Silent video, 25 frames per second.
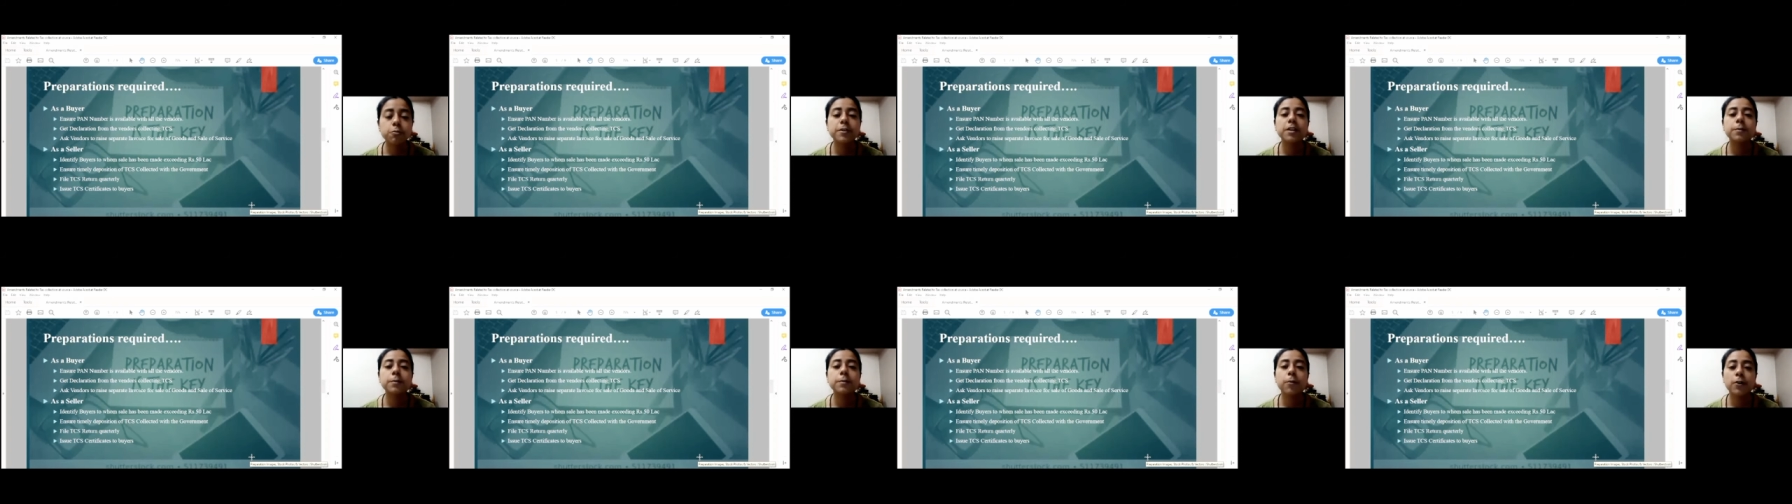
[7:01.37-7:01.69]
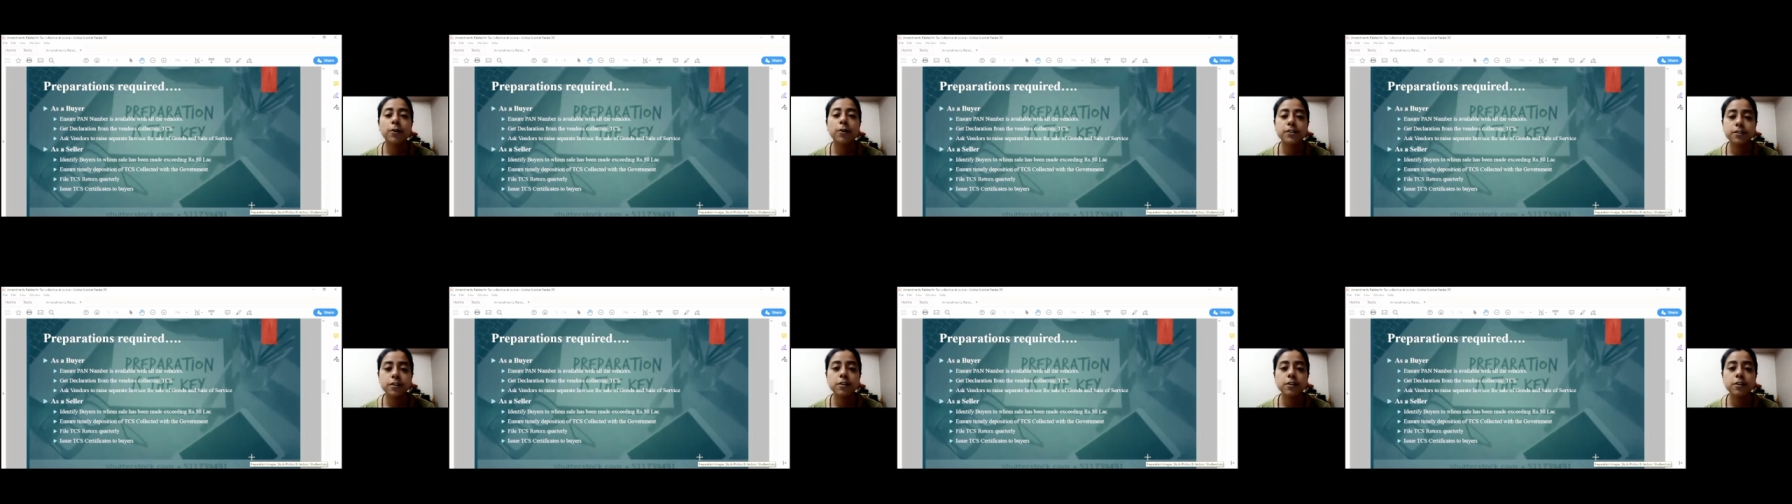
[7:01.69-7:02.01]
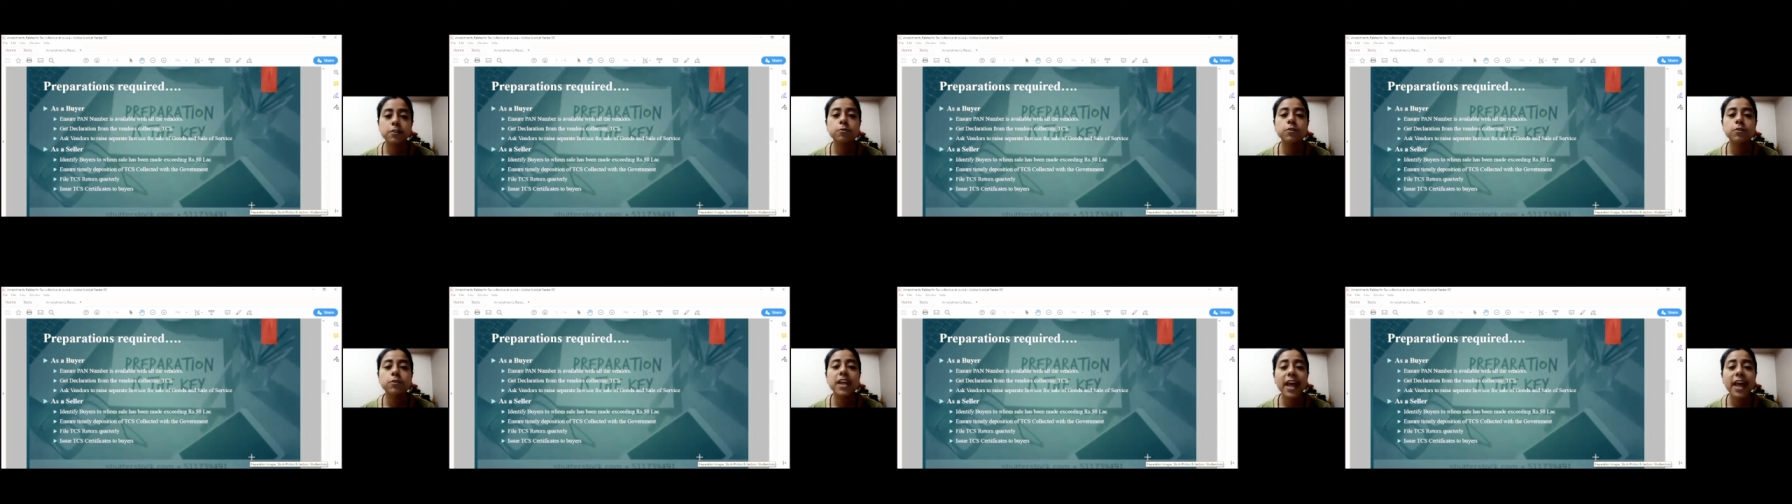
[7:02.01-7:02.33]
to be deposited
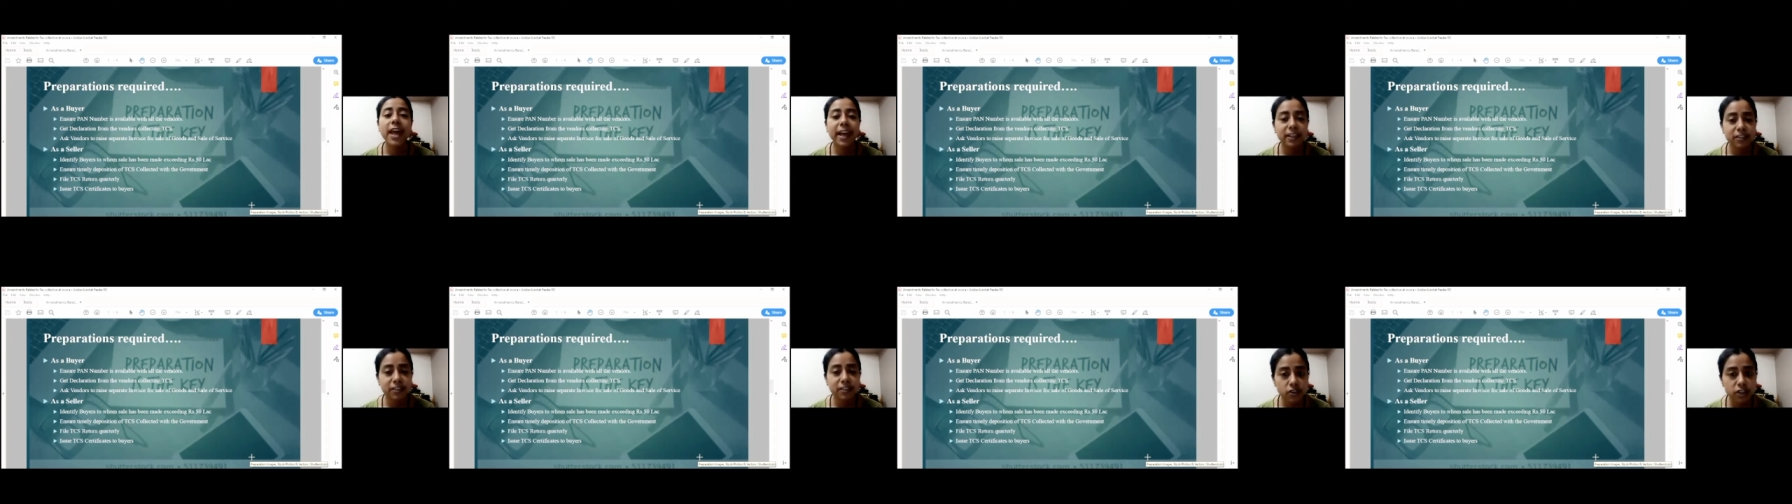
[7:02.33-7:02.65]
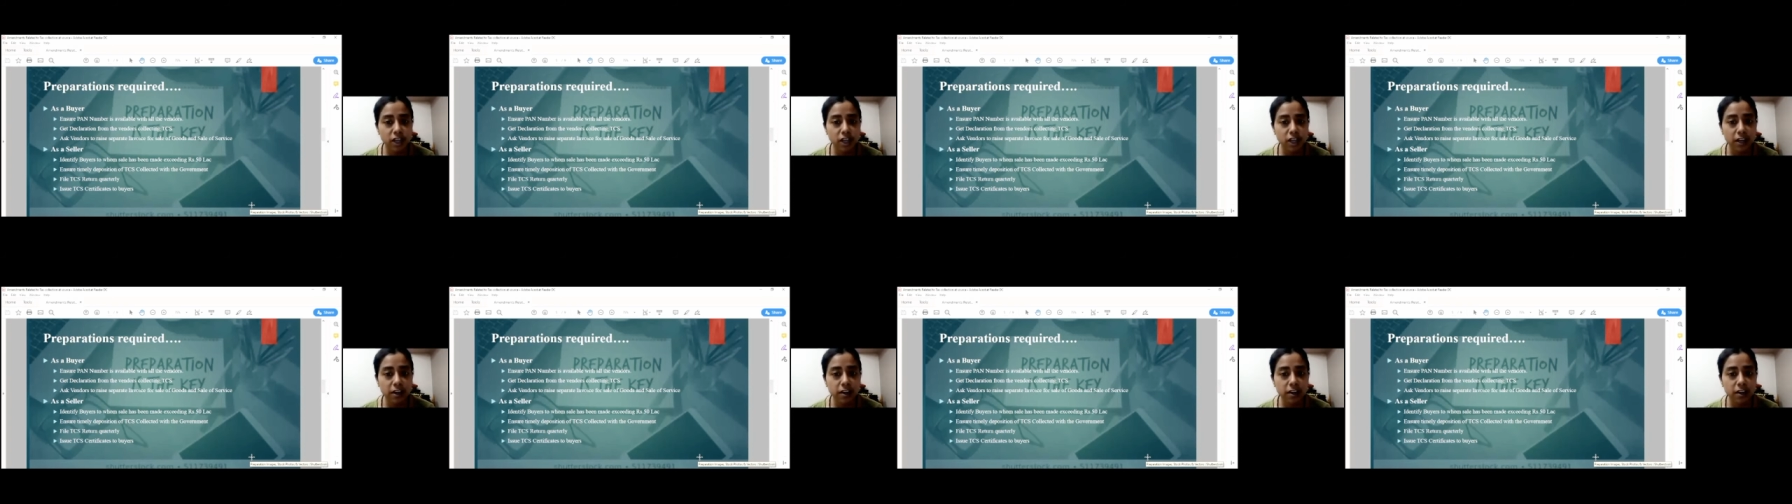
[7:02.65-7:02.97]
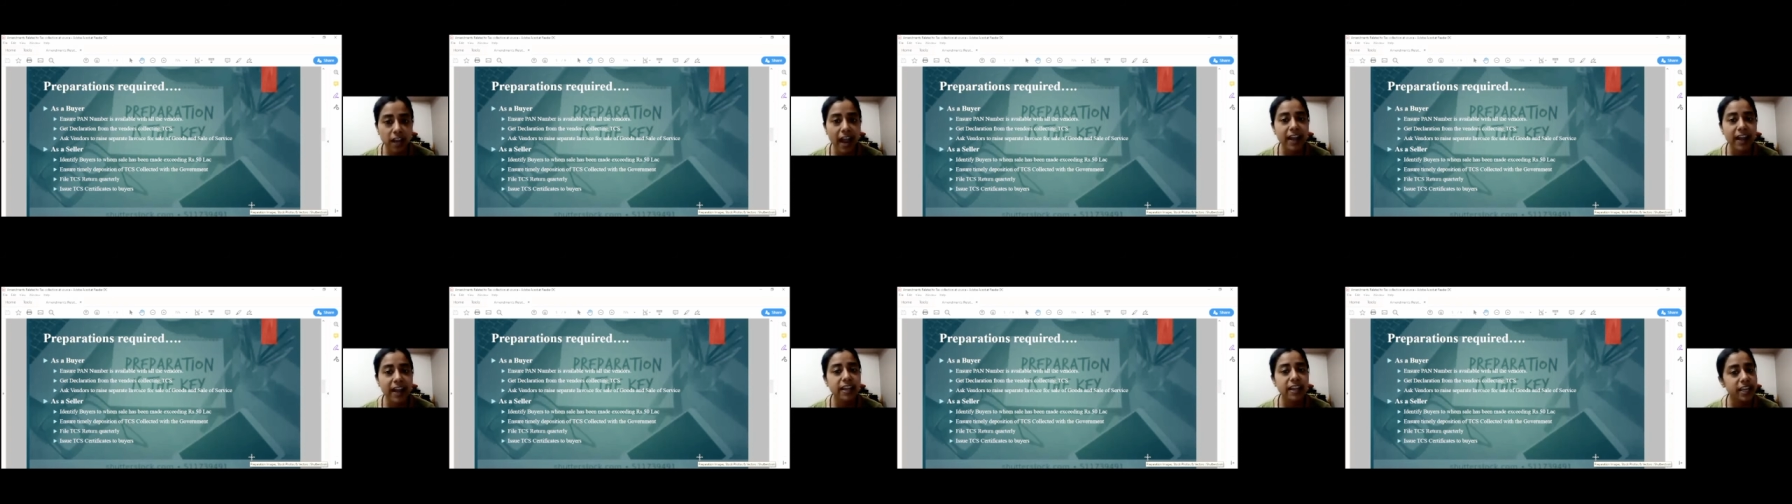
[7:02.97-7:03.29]
to the exchequer
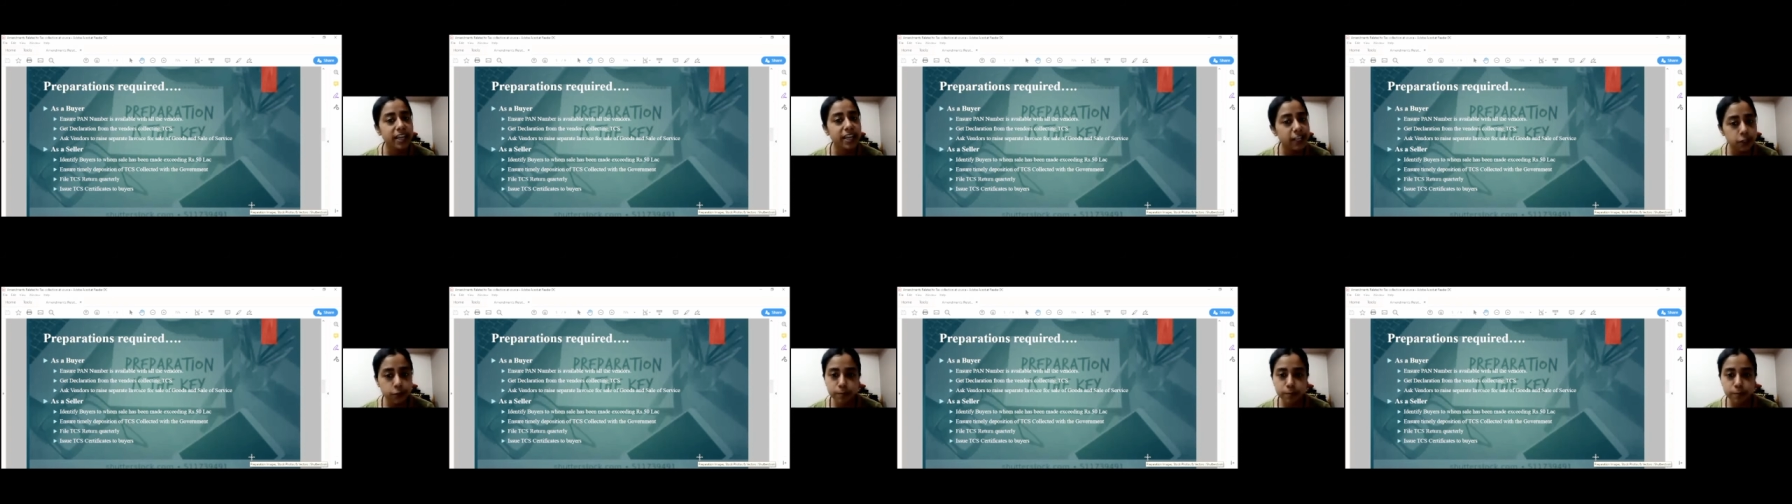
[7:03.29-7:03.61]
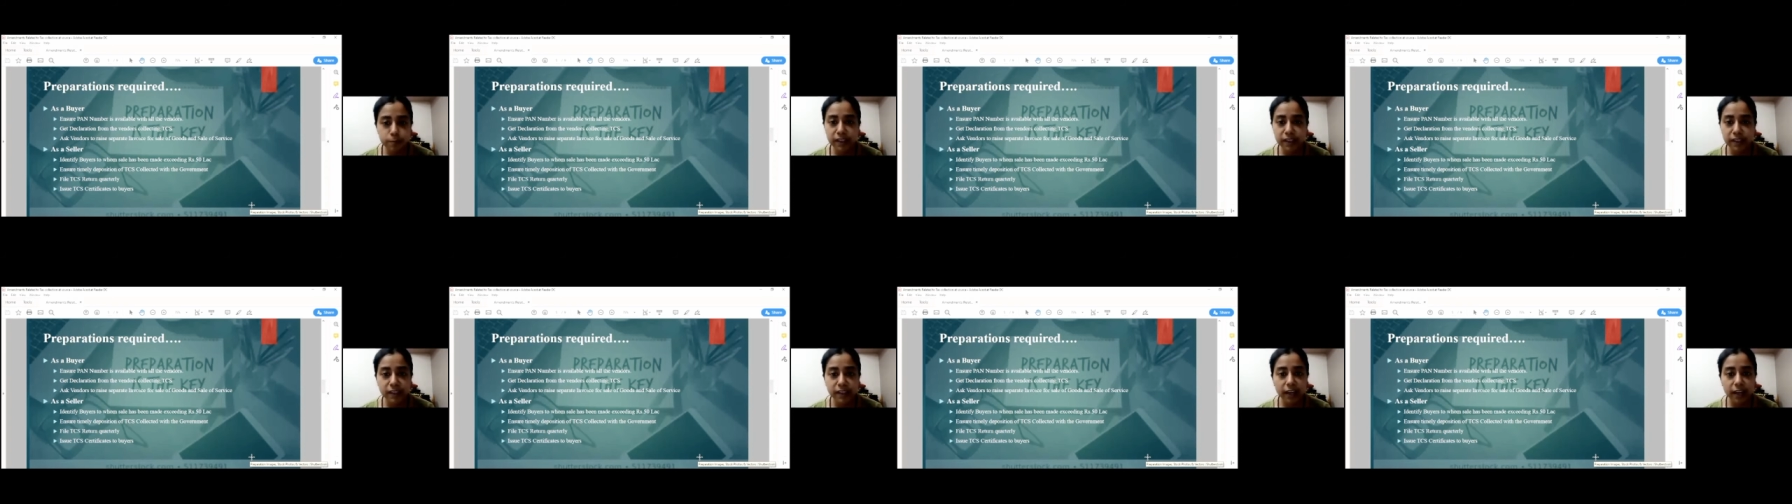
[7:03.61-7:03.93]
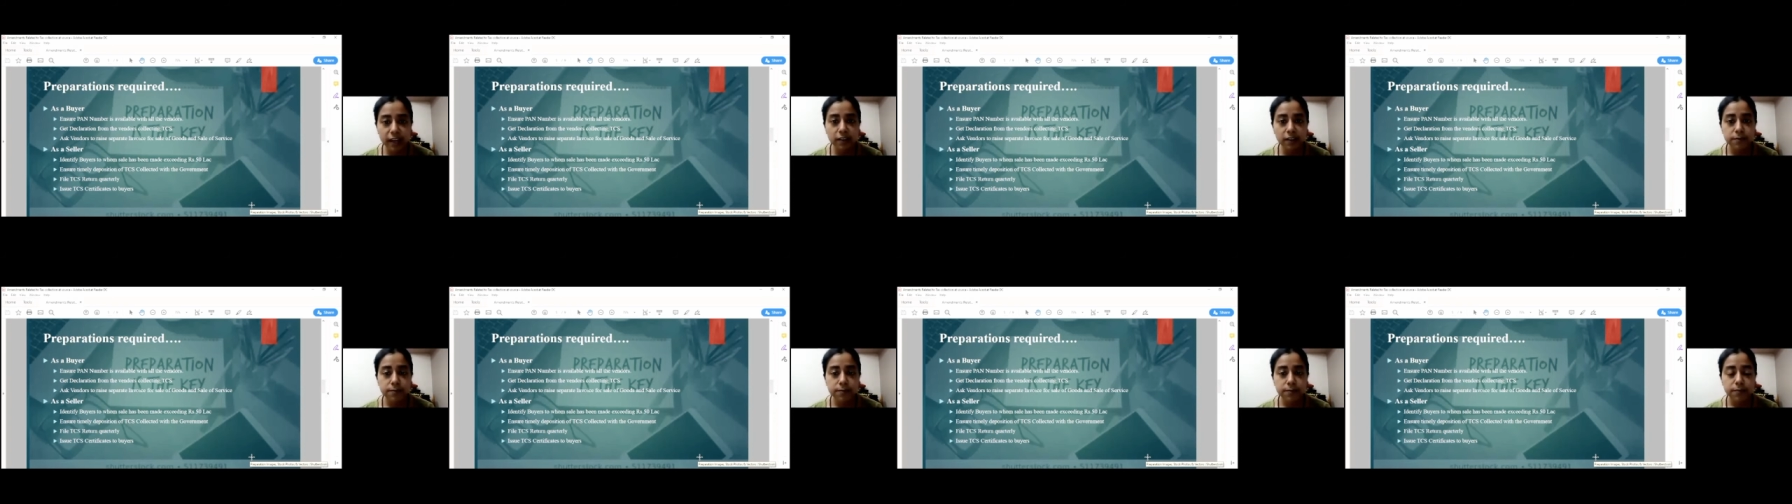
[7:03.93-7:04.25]
at each month
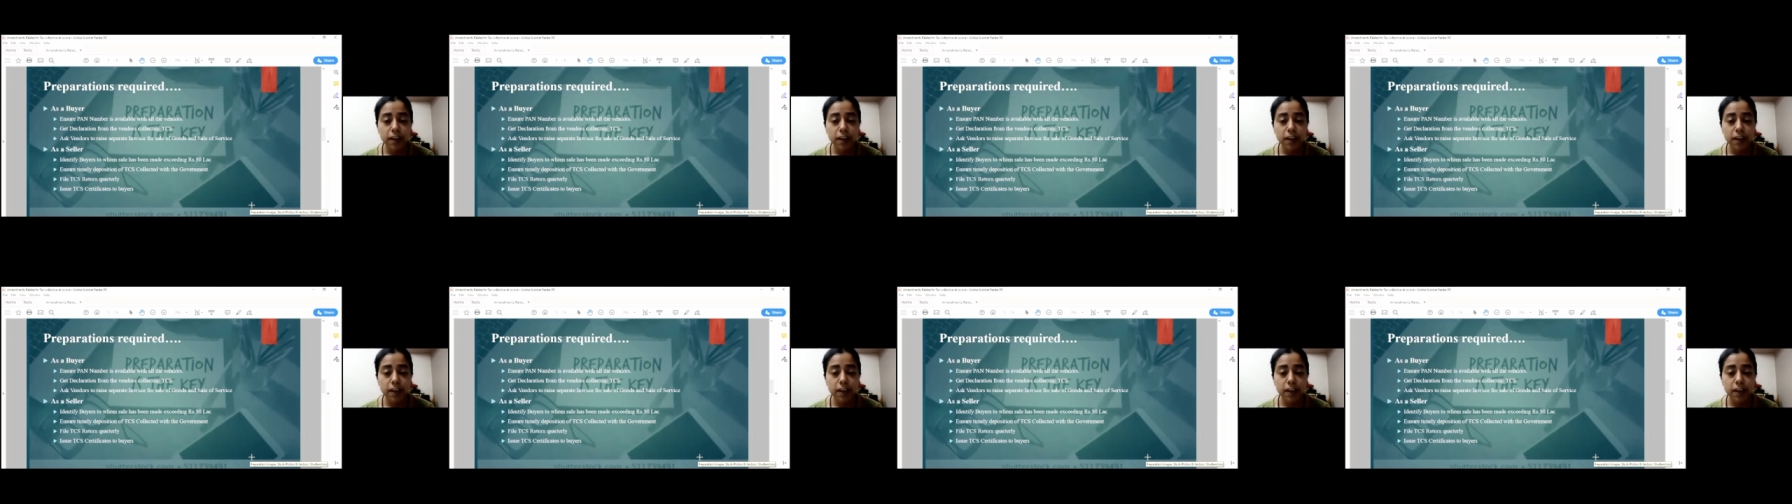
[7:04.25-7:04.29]
end.